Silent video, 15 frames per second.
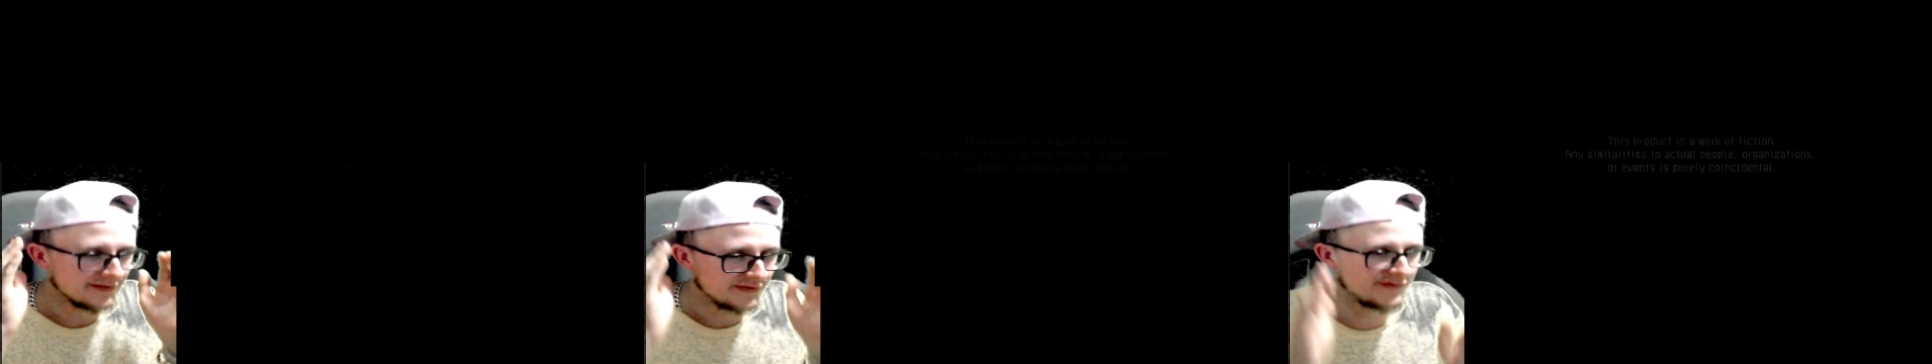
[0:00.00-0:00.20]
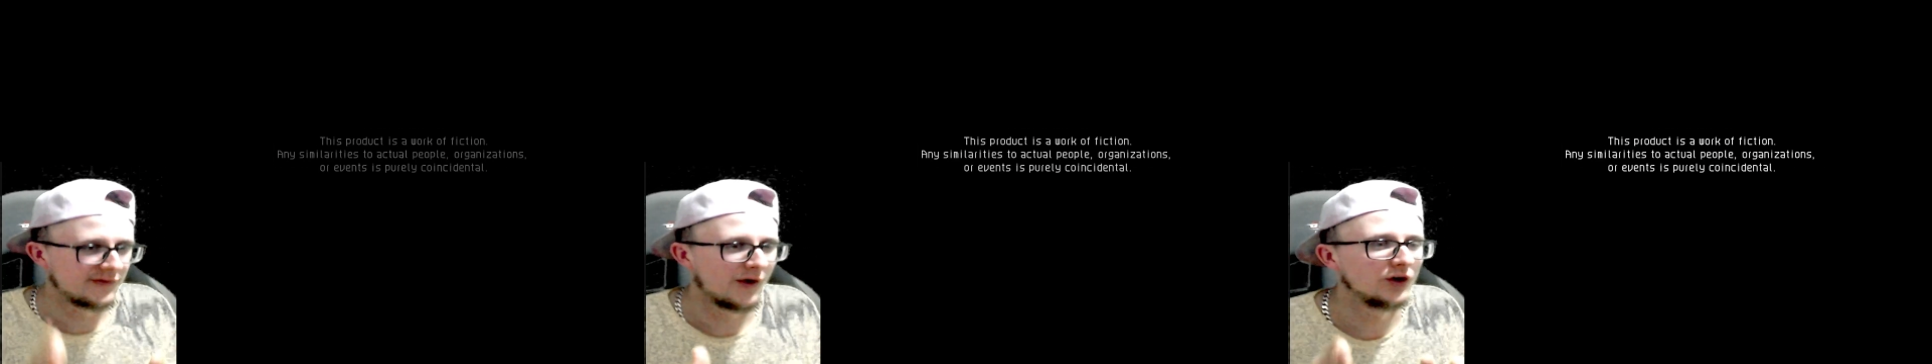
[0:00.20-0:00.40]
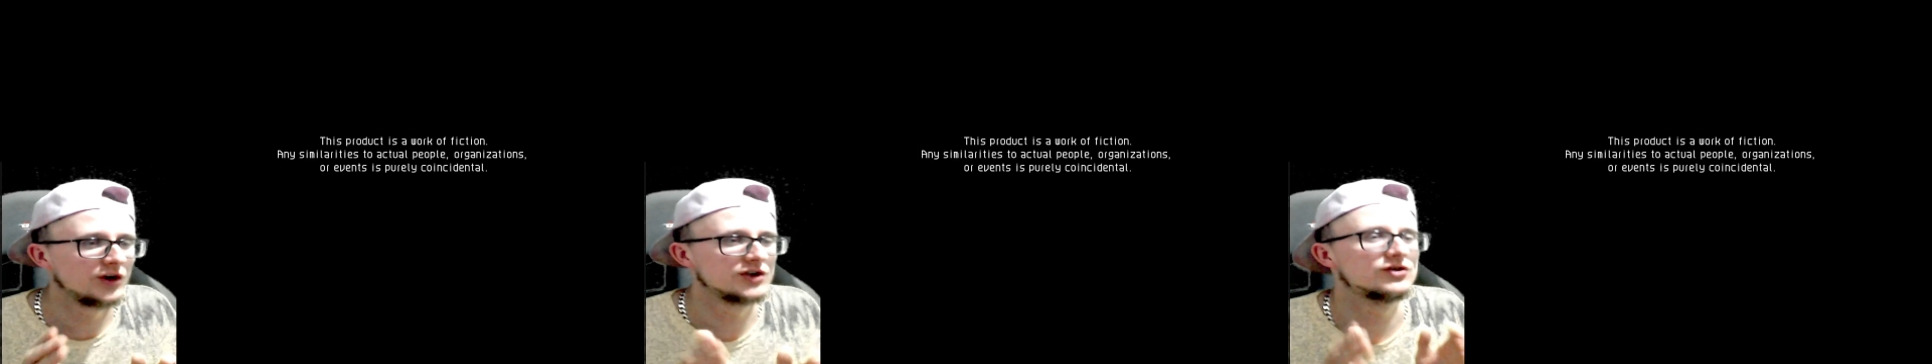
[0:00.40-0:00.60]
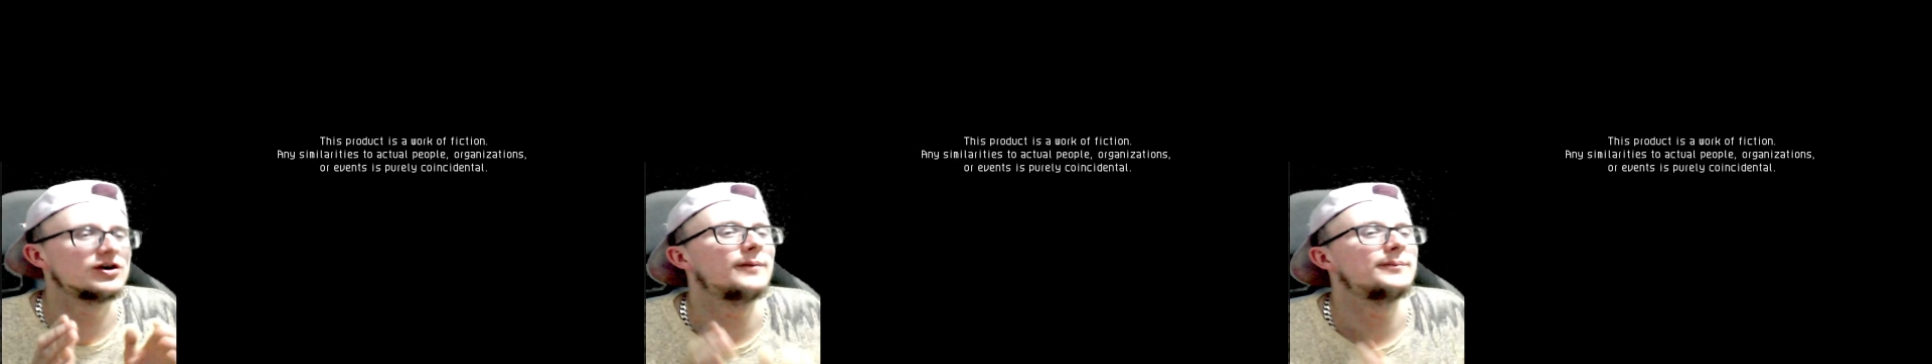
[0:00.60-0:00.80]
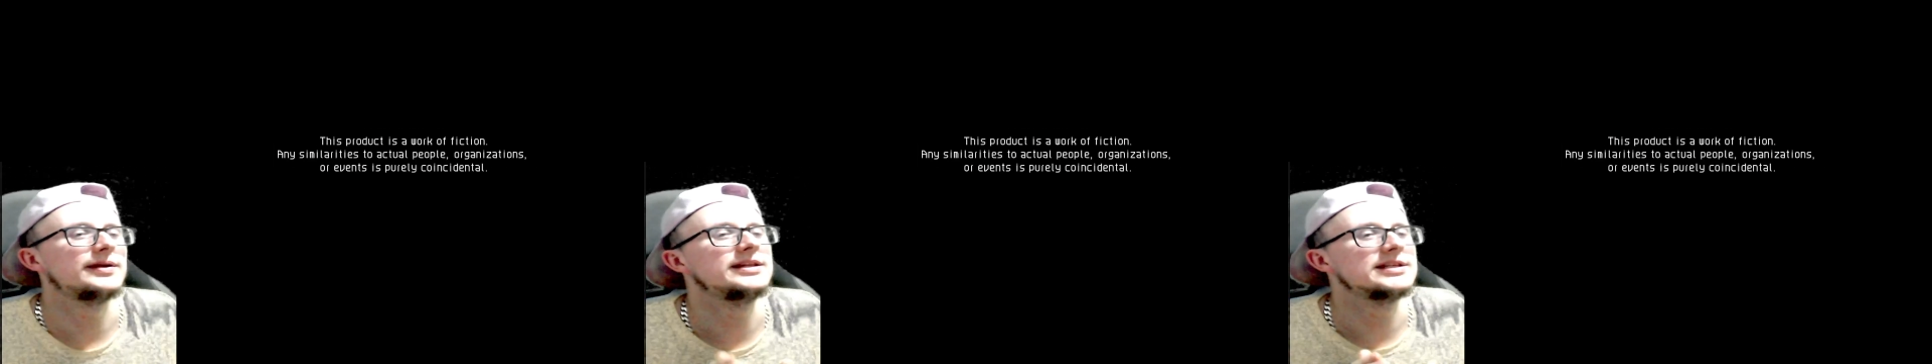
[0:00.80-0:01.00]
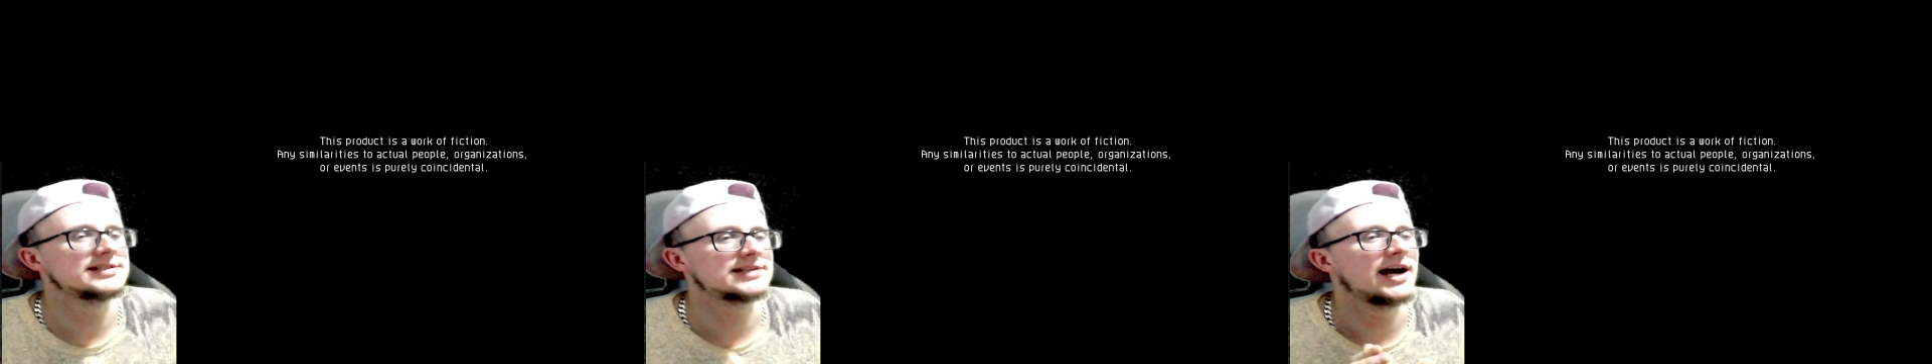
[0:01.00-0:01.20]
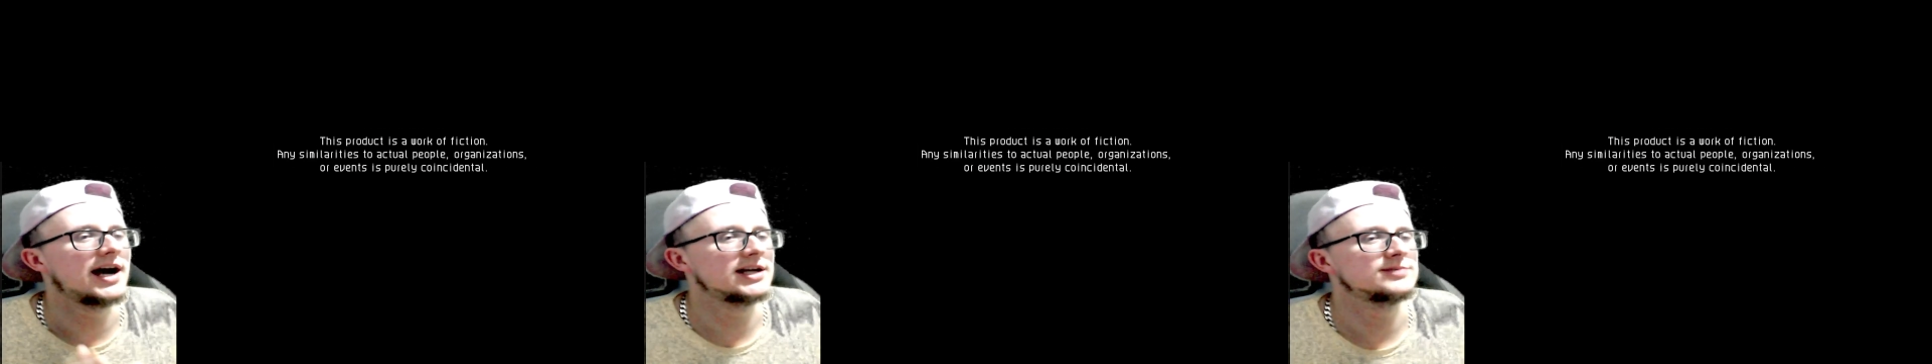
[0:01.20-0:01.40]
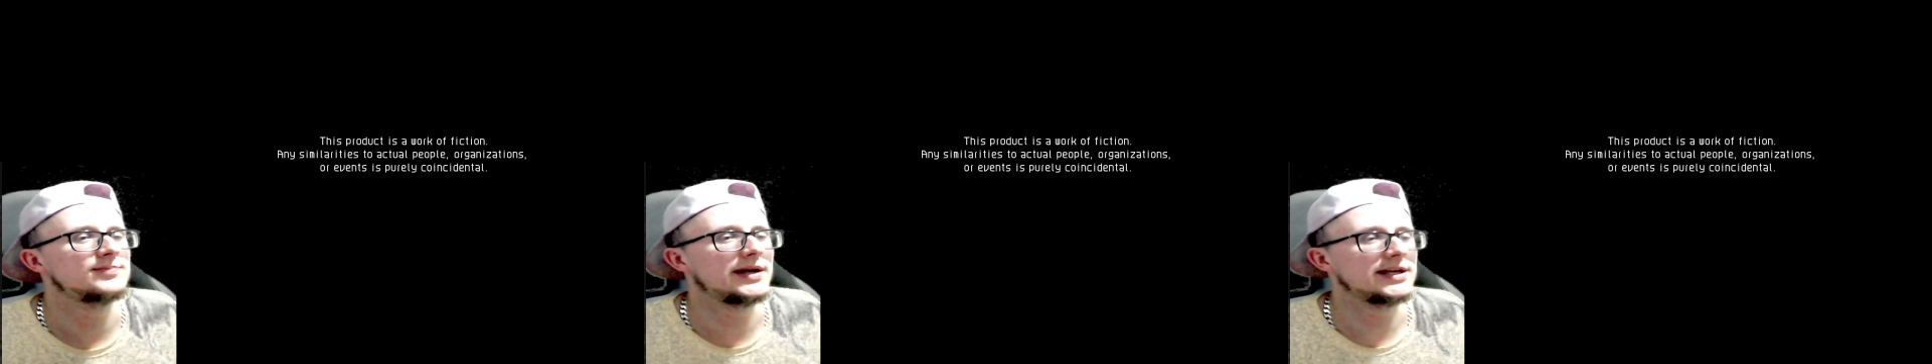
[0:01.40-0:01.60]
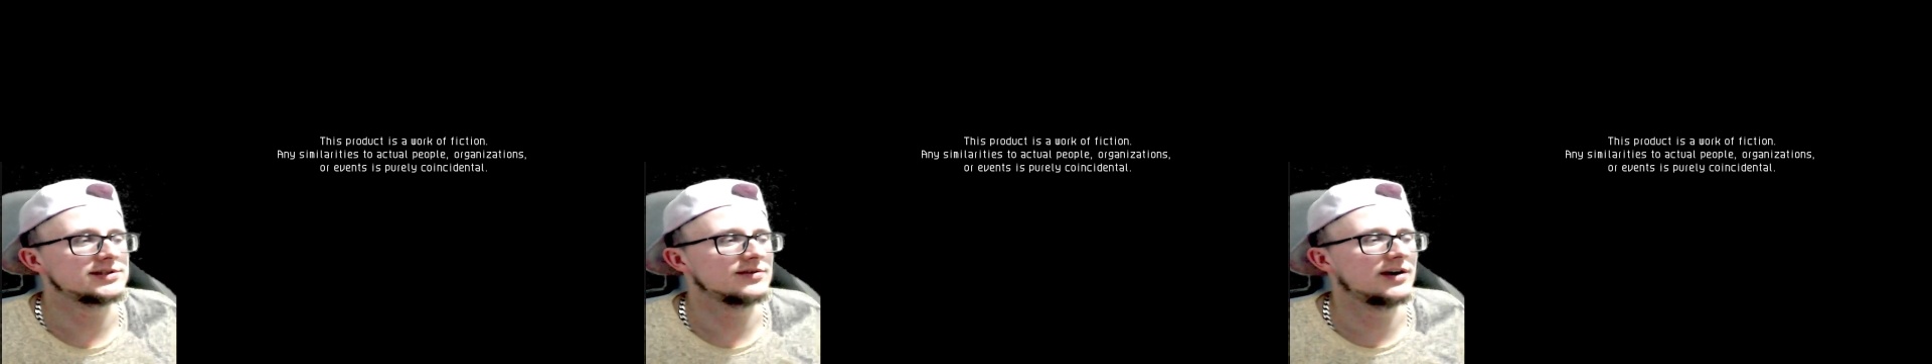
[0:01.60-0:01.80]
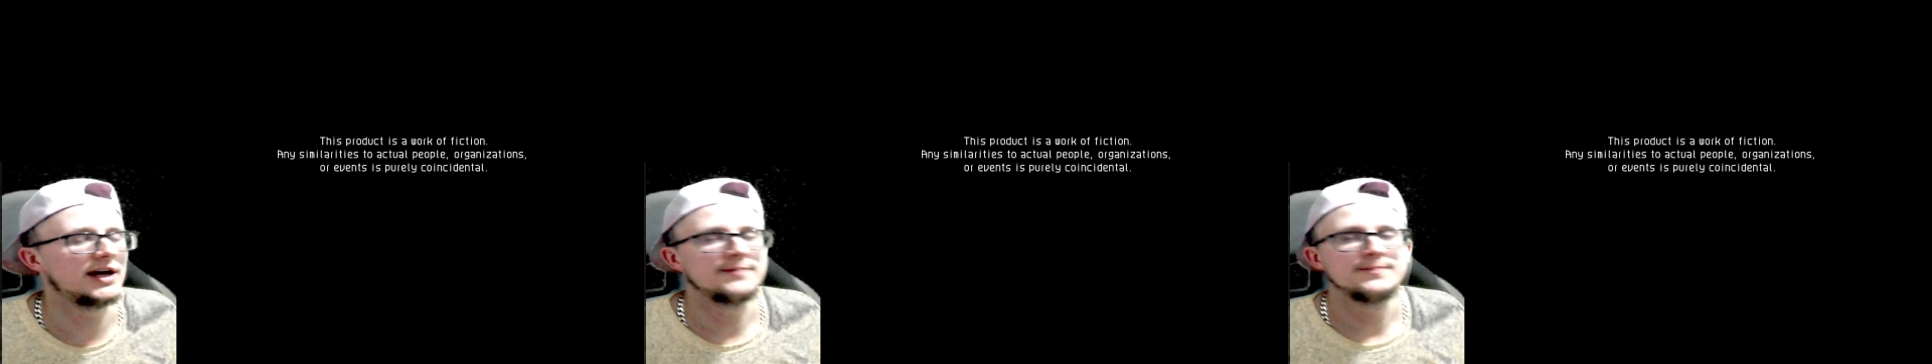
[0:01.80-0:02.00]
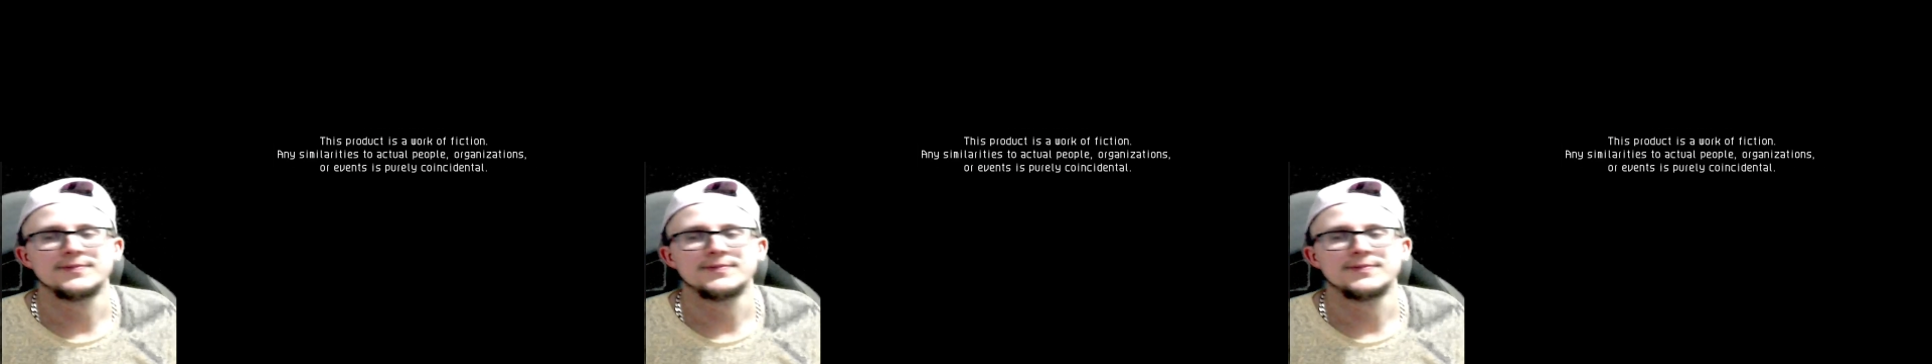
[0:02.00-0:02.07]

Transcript: fun dropping this guy's base, right?